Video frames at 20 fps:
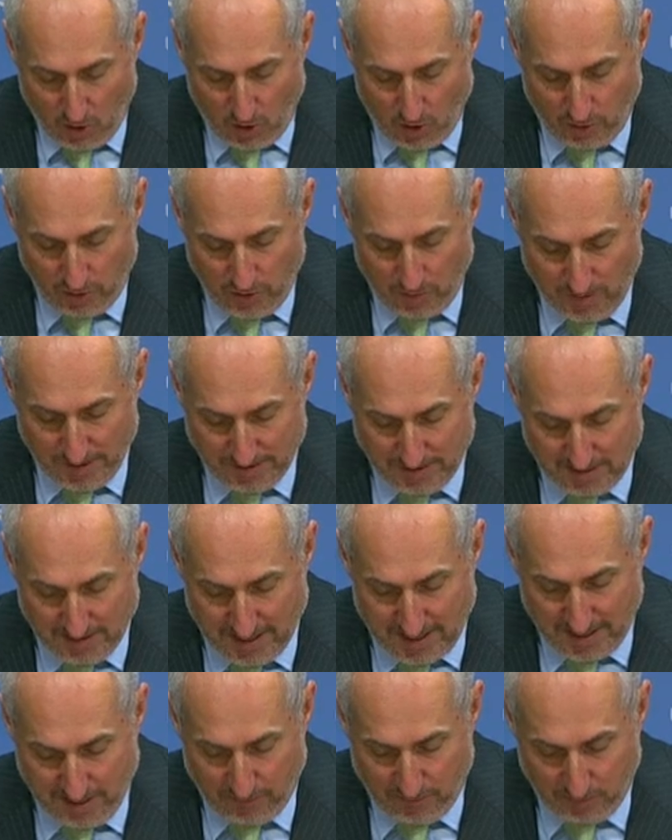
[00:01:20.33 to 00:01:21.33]
All UN
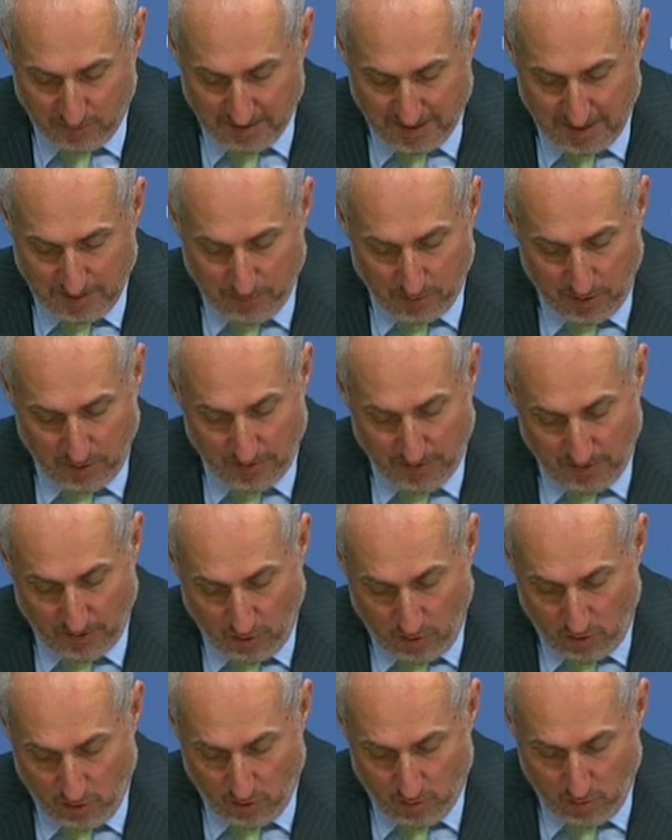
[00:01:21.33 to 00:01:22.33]
staff will take part in
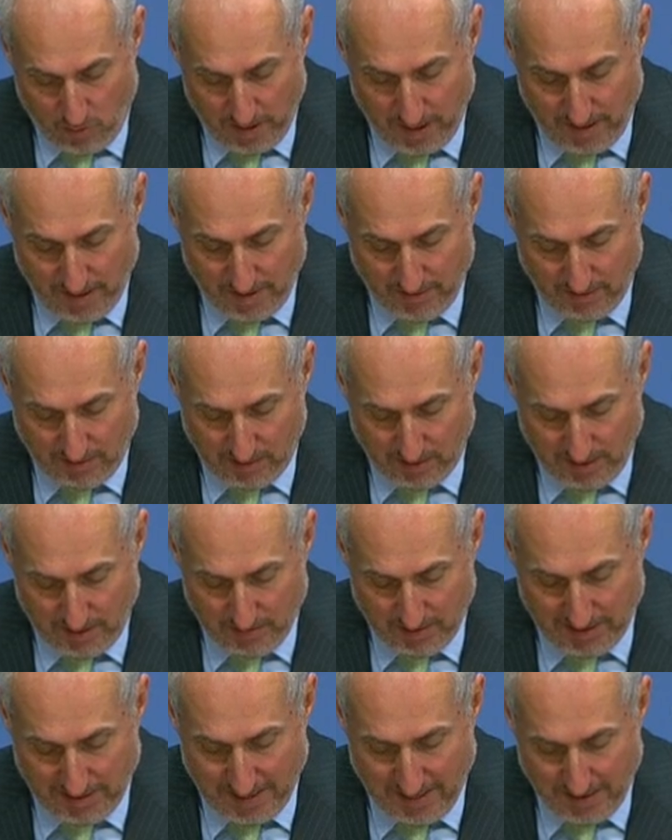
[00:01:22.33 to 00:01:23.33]
their own way in the
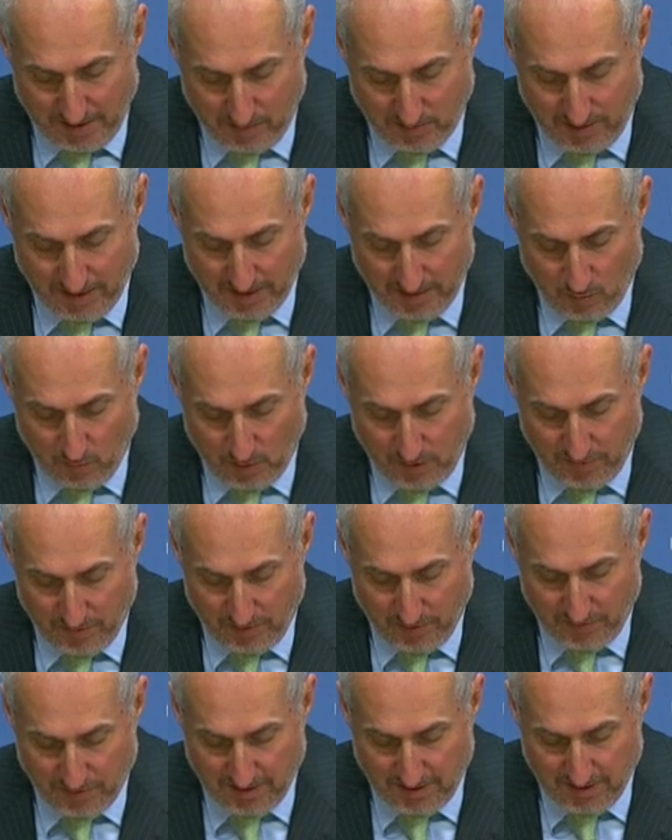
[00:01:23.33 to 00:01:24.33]
climate gathering at
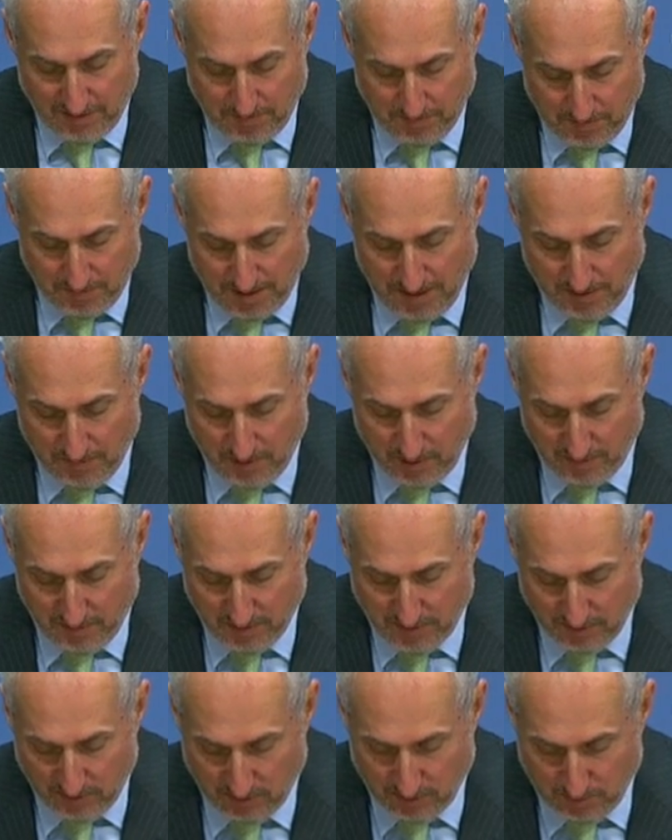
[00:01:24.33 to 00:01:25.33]
1:15 p.m. in the
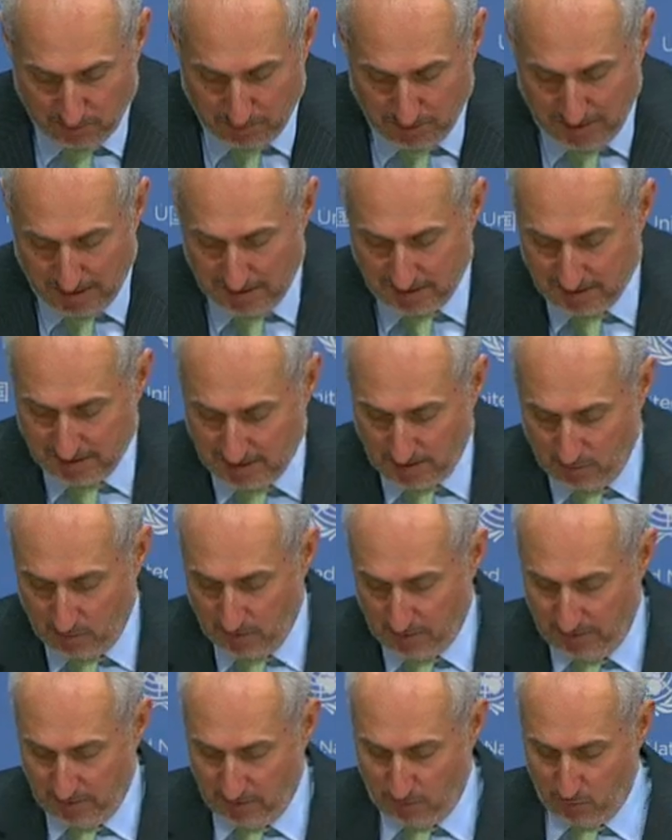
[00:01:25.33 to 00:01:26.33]
visitors plaza
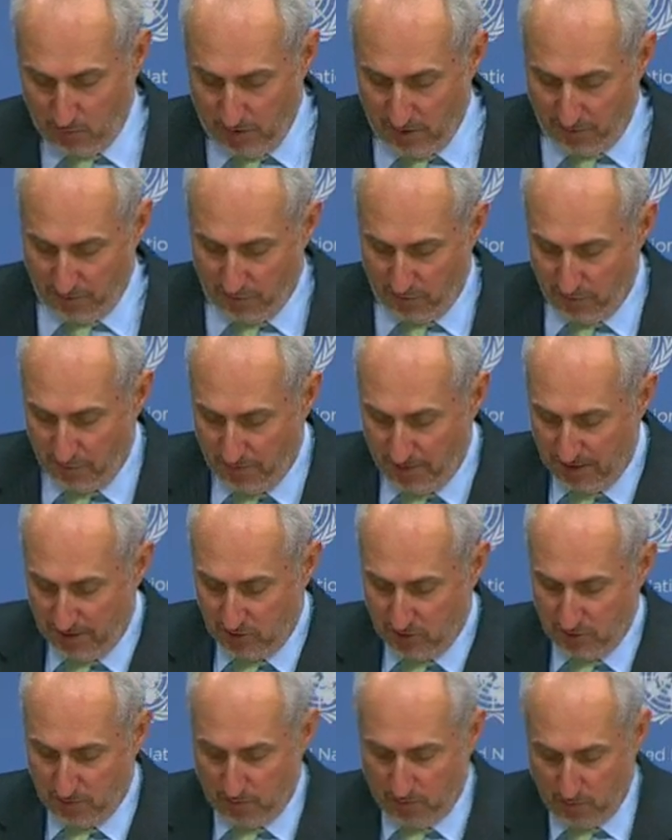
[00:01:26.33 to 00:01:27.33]
where they'll reaffirm
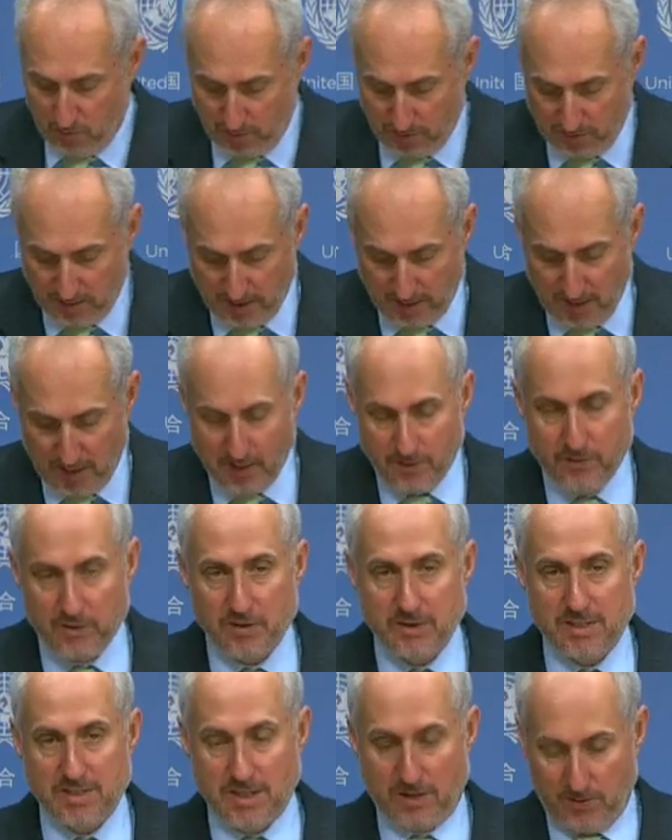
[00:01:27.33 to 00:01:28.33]
their support
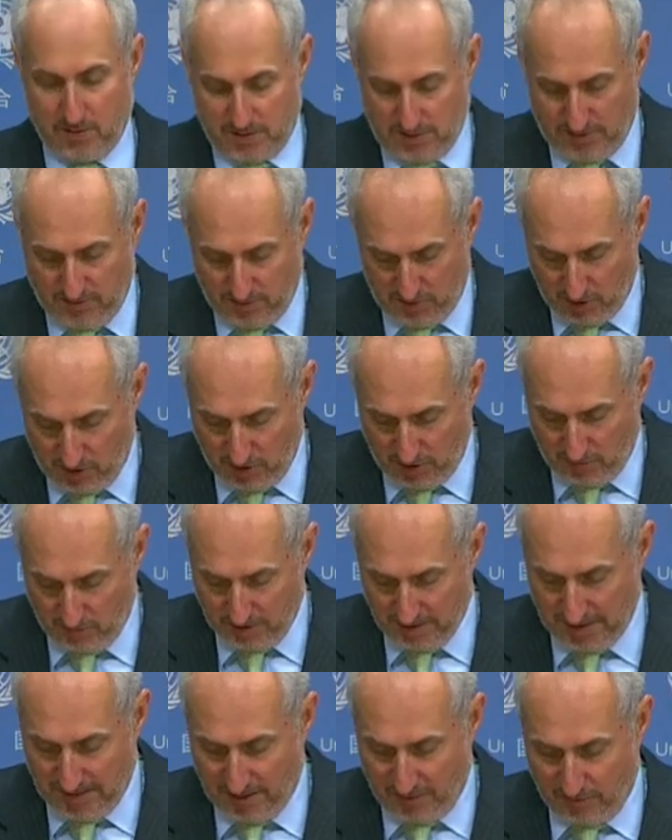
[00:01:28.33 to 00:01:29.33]
for the Secretary
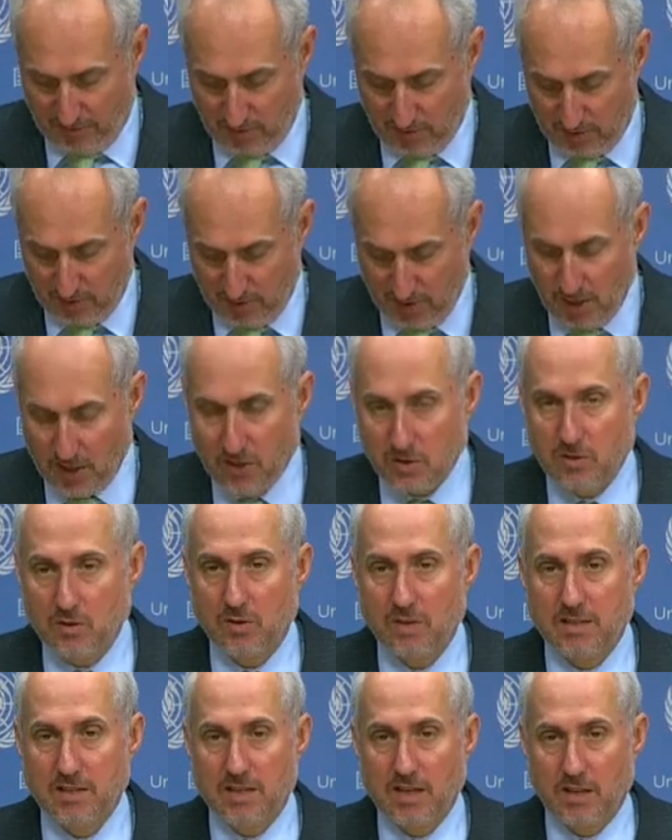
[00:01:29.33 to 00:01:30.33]
General's efforts
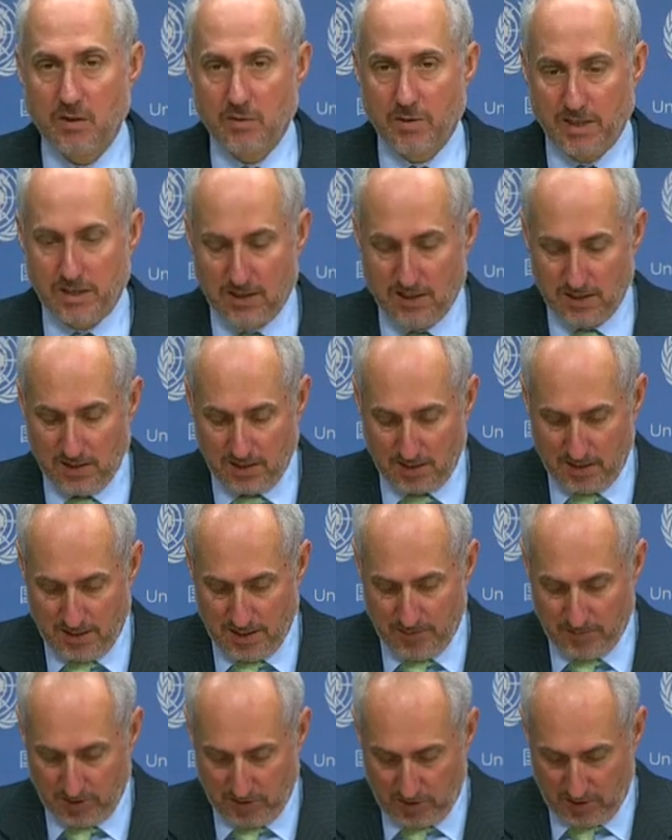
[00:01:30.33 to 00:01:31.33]
to accelerate
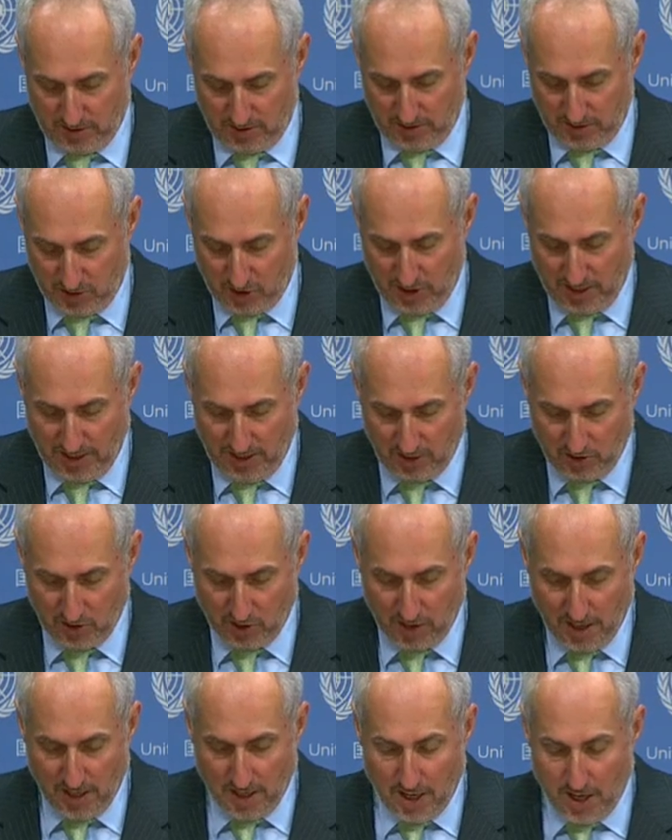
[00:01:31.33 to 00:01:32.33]
climate change.